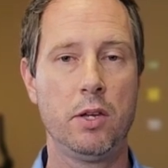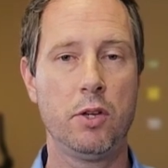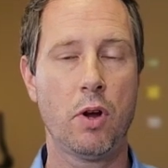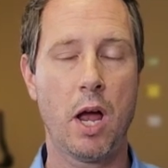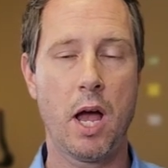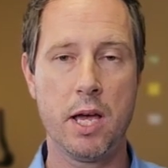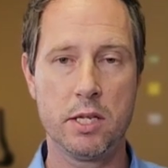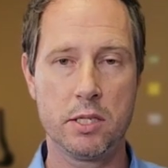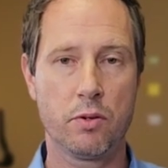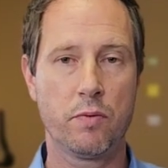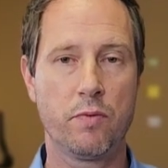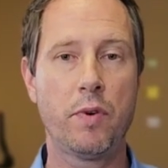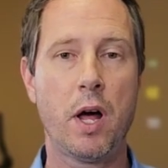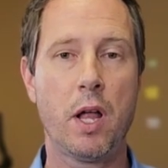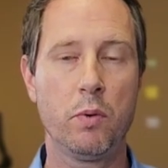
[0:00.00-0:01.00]
your eyes are
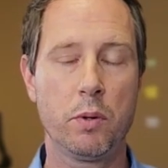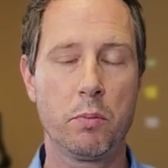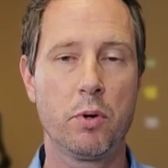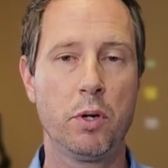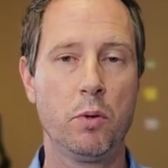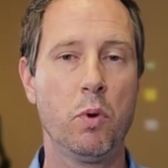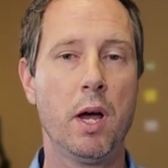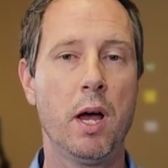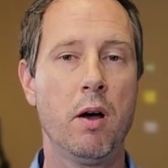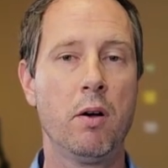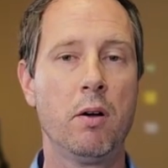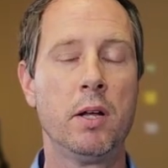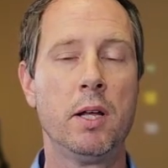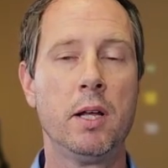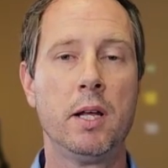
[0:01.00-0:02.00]
following pretty
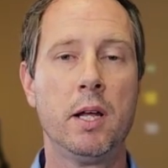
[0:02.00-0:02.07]
well,